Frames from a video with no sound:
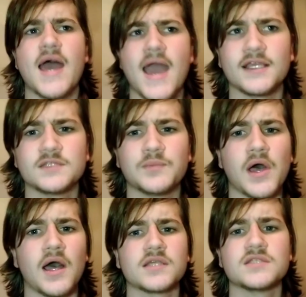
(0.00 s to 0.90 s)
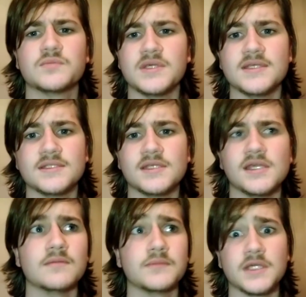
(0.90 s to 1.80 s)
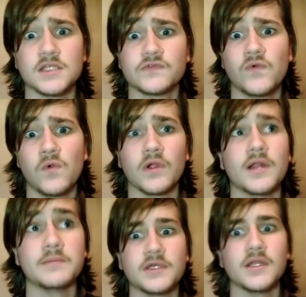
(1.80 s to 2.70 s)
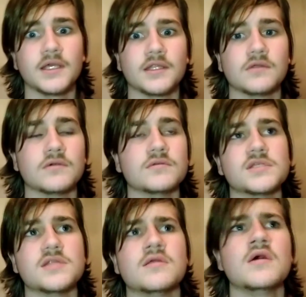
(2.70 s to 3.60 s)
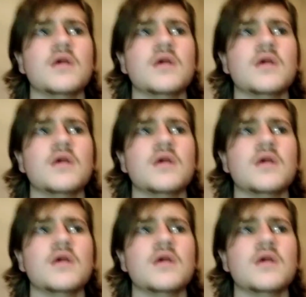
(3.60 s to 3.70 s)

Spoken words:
Xbox, PC, and PS4, and I'm gonna get those. And